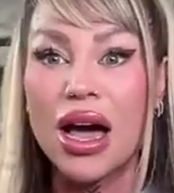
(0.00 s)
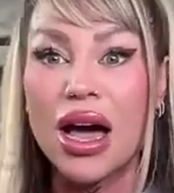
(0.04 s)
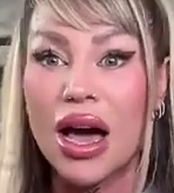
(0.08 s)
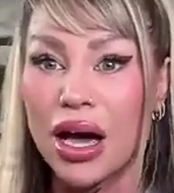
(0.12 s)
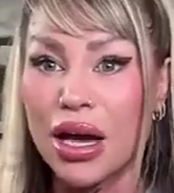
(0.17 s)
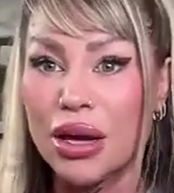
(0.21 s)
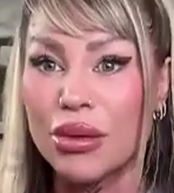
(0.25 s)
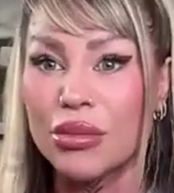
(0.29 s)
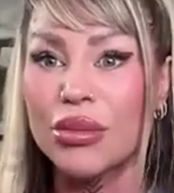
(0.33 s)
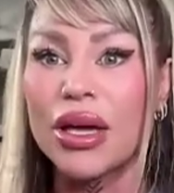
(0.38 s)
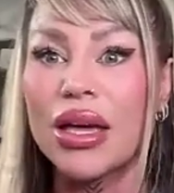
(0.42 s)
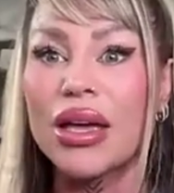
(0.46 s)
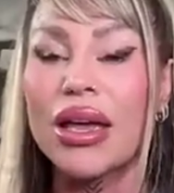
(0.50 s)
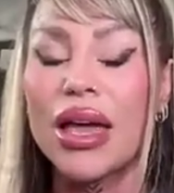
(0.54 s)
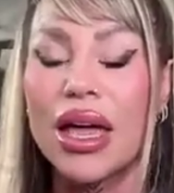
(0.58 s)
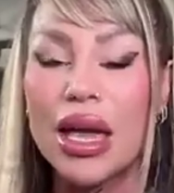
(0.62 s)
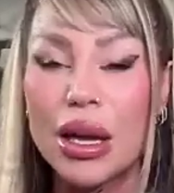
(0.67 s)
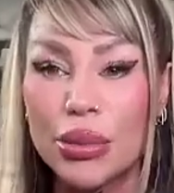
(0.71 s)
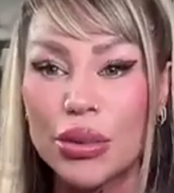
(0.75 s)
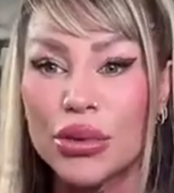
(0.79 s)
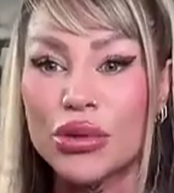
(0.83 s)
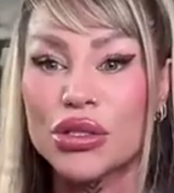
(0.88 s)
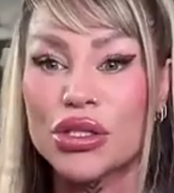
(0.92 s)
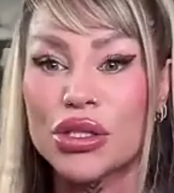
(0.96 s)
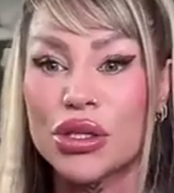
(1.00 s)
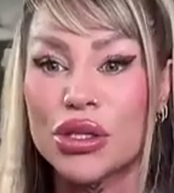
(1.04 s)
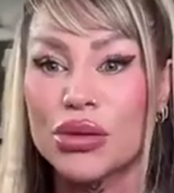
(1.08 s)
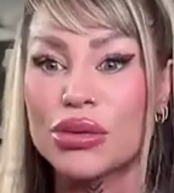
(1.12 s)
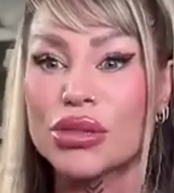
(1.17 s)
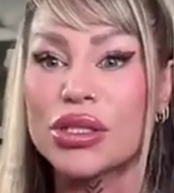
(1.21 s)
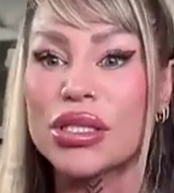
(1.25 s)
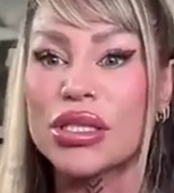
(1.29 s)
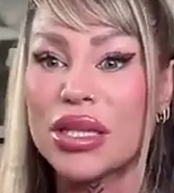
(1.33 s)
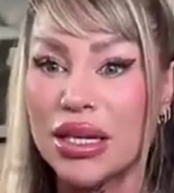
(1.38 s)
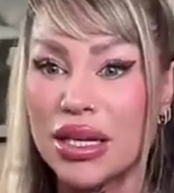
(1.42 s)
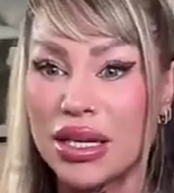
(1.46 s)
I'm able to
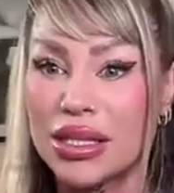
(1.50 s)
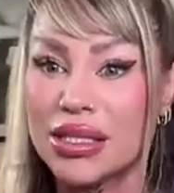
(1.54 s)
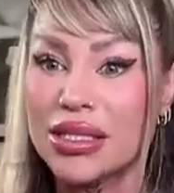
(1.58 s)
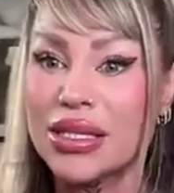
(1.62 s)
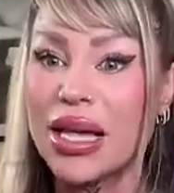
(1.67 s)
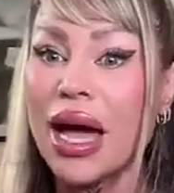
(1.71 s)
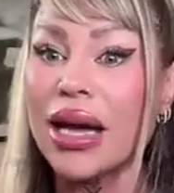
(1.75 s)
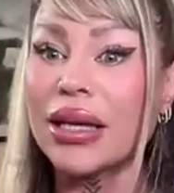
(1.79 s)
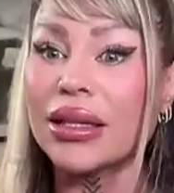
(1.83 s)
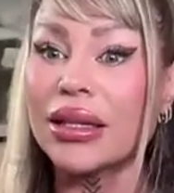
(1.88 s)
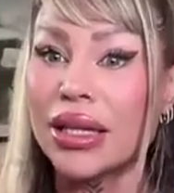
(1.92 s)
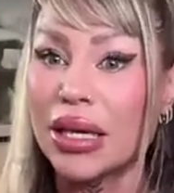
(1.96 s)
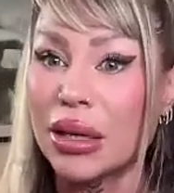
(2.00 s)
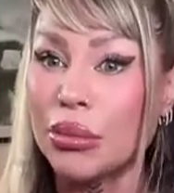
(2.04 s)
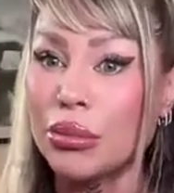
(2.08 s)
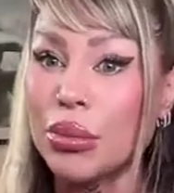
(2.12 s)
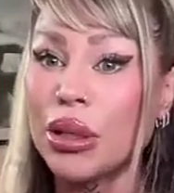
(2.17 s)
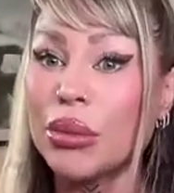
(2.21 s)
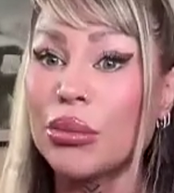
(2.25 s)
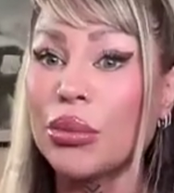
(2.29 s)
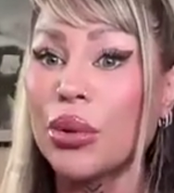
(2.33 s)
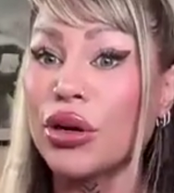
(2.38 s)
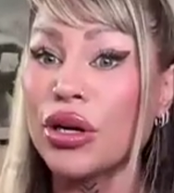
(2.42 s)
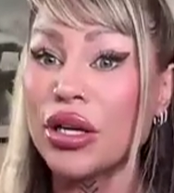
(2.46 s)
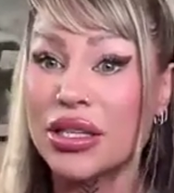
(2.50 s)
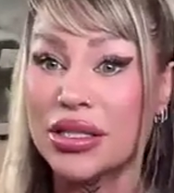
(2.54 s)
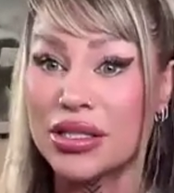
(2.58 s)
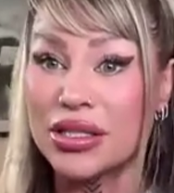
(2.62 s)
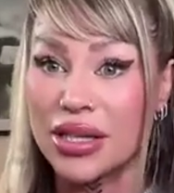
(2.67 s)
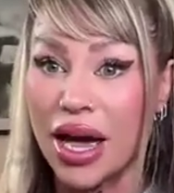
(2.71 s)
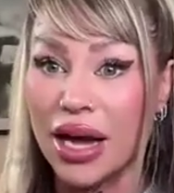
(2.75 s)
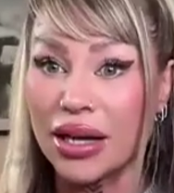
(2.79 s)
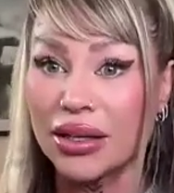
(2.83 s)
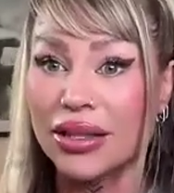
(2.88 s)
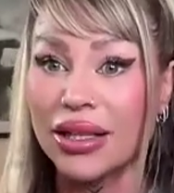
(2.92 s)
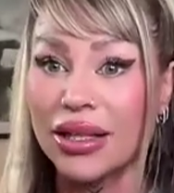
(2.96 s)
see exactly and pinpoint
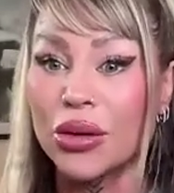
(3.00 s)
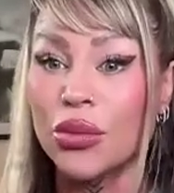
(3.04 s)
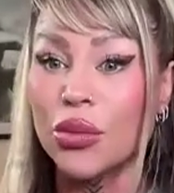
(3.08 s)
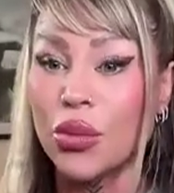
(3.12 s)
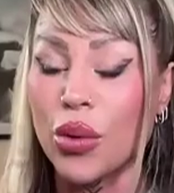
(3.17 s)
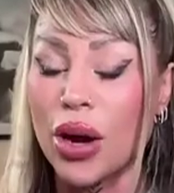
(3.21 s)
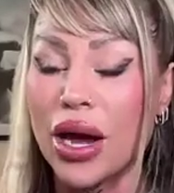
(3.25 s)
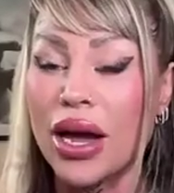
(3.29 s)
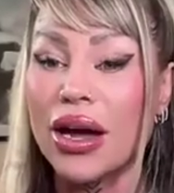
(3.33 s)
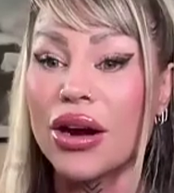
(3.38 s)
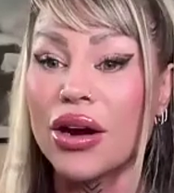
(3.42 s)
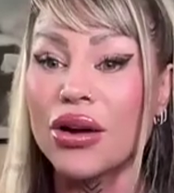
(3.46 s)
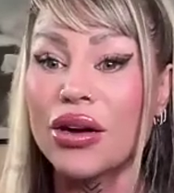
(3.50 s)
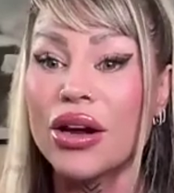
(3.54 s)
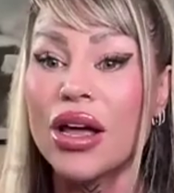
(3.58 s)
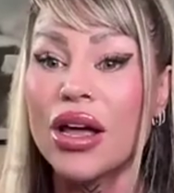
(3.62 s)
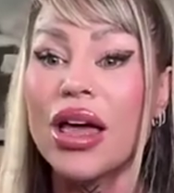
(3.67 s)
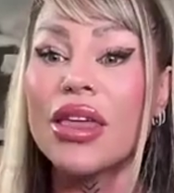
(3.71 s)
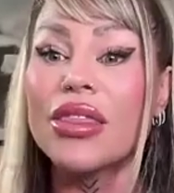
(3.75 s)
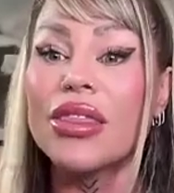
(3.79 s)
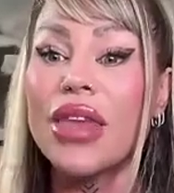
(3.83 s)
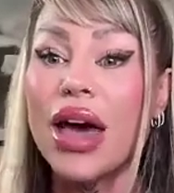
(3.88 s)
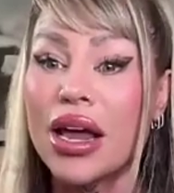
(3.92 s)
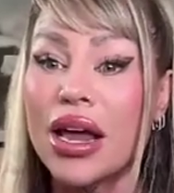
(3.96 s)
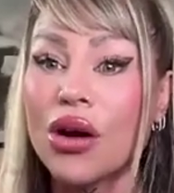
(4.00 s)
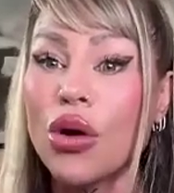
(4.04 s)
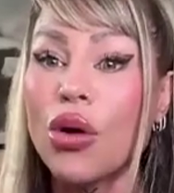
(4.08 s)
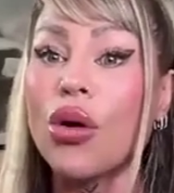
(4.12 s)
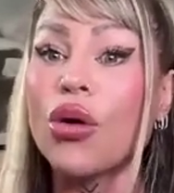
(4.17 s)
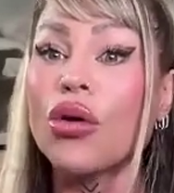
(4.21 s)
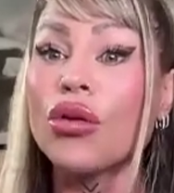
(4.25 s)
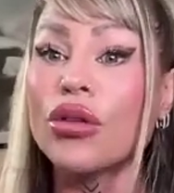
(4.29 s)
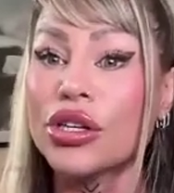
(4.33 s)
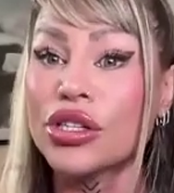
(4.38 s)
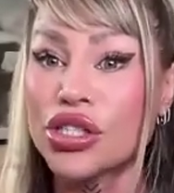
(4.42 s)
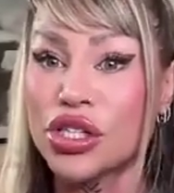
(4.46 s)
exactly where that
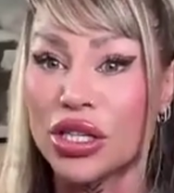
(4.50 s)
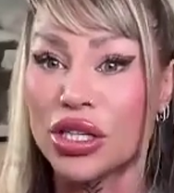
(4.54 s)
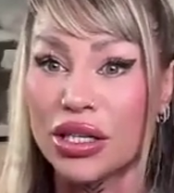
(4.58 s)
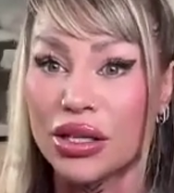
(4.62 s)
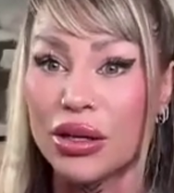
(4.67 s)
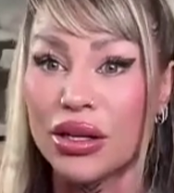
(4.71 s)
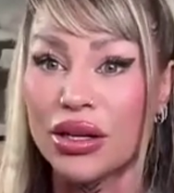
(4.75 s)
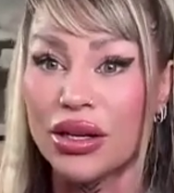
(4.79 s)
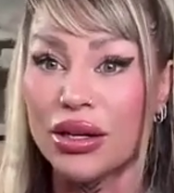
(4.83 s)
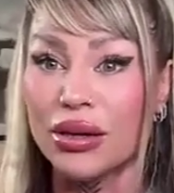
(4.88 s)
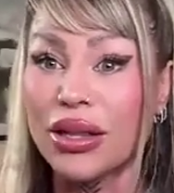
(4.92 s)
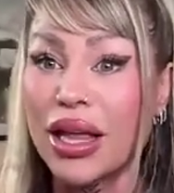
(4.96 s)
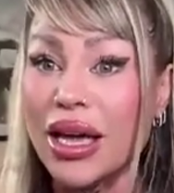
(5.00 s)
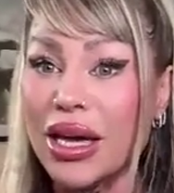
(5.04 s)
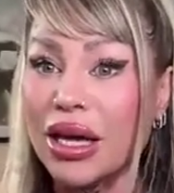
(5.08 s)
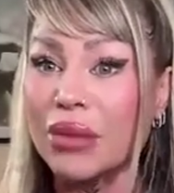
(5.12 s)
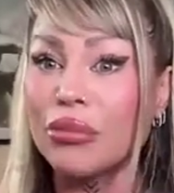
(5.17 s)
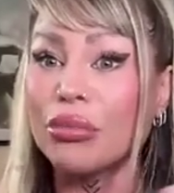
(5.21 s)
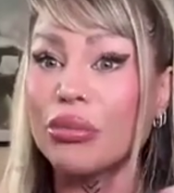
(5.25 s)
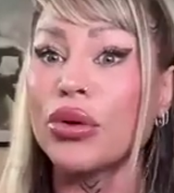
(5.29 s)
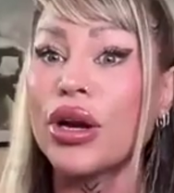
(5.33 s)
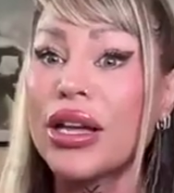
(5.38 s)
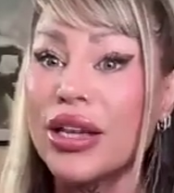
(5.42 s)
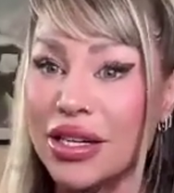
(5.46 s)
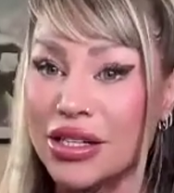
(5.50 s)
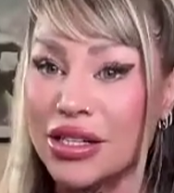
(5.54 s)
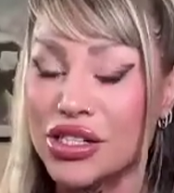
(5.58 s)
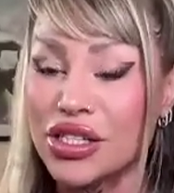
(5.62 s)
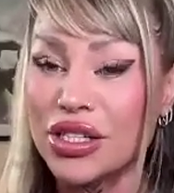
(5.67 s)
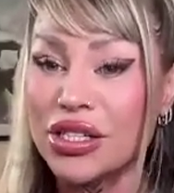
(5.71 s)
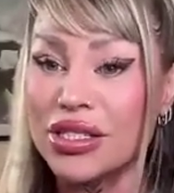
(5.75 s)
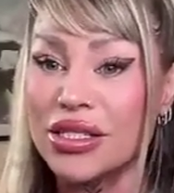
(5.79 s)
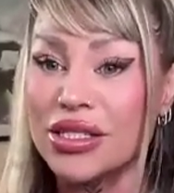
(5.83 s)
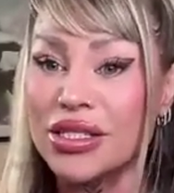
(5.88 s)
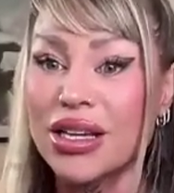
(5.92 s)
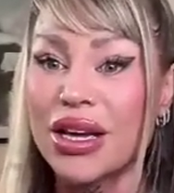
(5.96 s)
origin like breakage
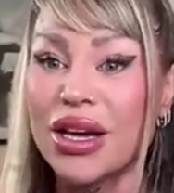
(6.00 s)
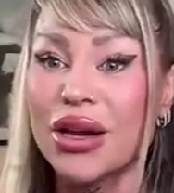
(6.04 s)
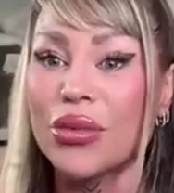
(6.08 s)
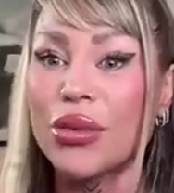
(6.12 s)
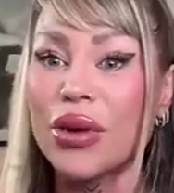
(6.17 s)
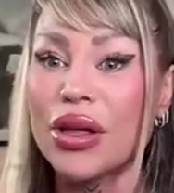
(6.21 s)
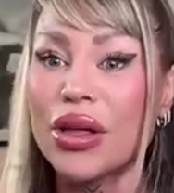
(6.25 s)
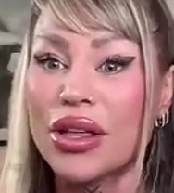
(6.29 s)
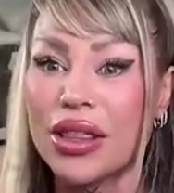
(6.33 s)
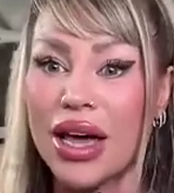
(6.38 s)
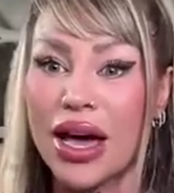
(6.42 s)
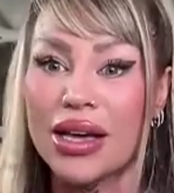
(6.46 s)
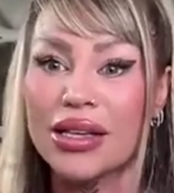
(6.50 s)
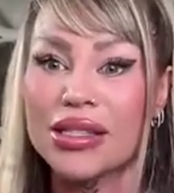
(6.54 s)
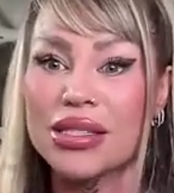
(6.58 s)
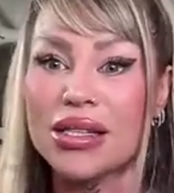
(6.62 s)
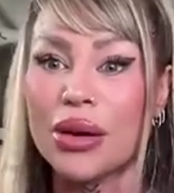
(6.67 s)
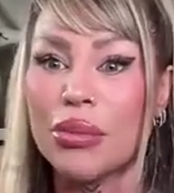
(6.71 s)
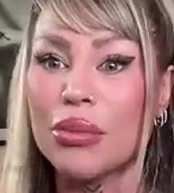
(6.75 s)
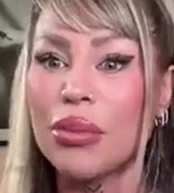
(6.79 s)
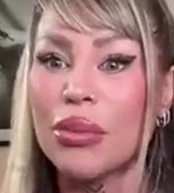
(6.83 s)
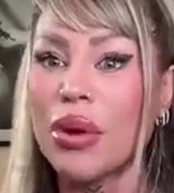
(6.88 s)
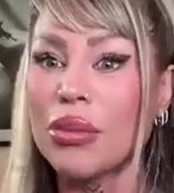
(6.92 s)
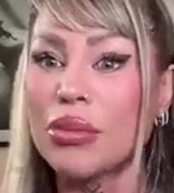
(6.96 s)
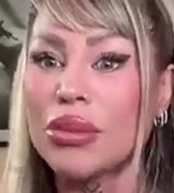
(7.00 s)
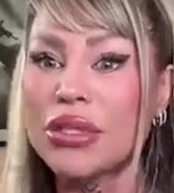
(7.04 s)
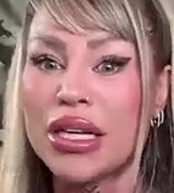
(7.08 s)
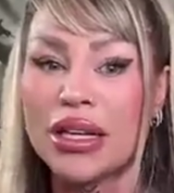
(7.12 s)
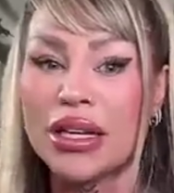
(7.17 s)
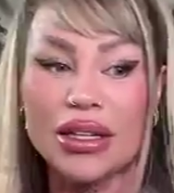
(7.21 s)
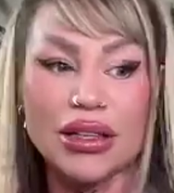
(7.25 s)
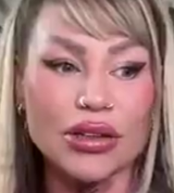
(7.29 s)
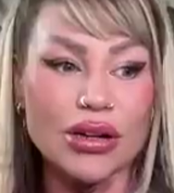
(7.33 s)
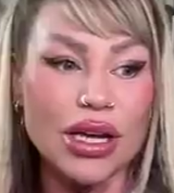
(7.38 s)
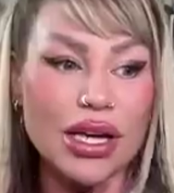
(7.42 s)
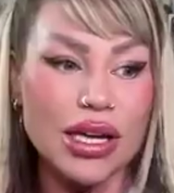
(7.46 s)
is, whether that's a
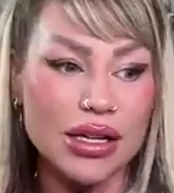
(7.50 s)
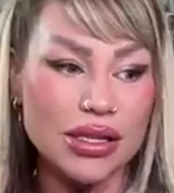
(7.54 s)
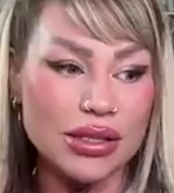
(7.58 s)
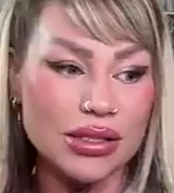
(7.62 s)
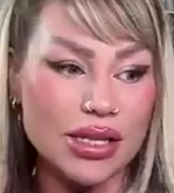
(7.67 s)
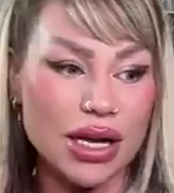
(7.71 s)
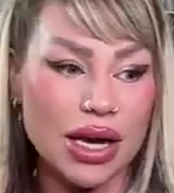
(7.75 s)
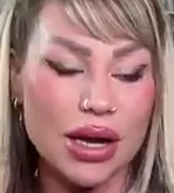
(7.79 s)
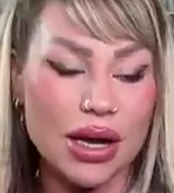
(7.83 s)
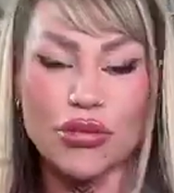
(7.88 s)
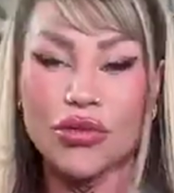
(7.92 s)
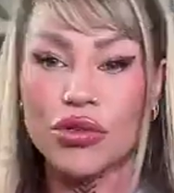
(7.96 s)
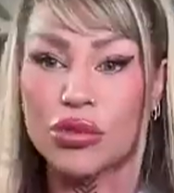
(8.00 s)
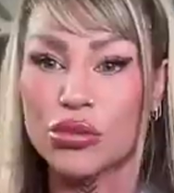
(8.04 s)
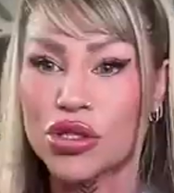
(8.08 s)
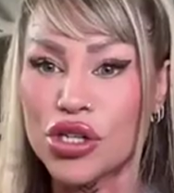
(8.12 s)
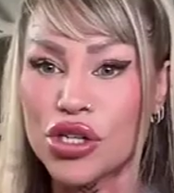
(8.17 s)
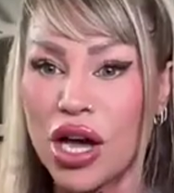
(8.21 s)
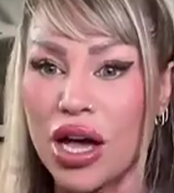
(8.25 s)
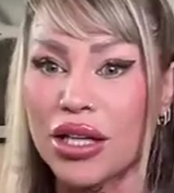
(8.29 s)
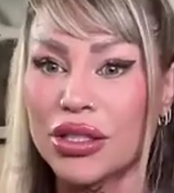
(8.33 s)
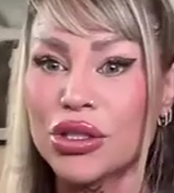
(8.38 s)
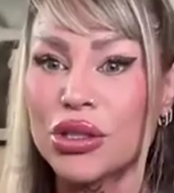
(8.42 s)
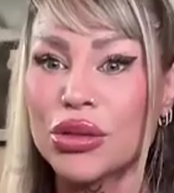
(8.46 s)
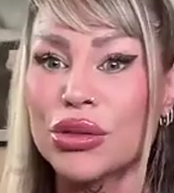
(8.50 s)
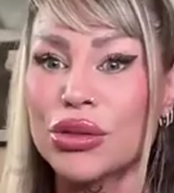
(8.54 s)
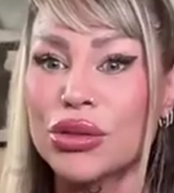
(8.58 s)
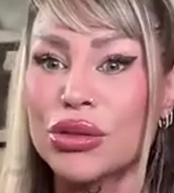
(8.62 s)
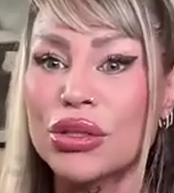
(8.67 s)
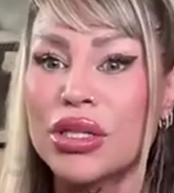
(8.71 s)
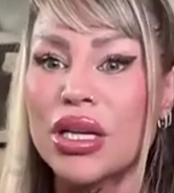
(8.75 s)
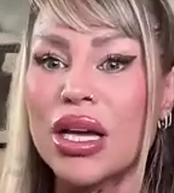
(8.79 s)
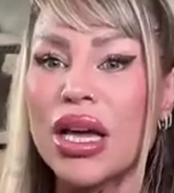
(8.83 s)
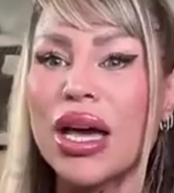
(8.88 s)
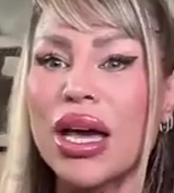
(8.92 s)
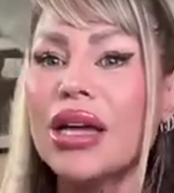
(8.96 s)
particular time from
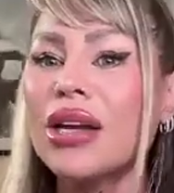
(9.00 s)
childhood.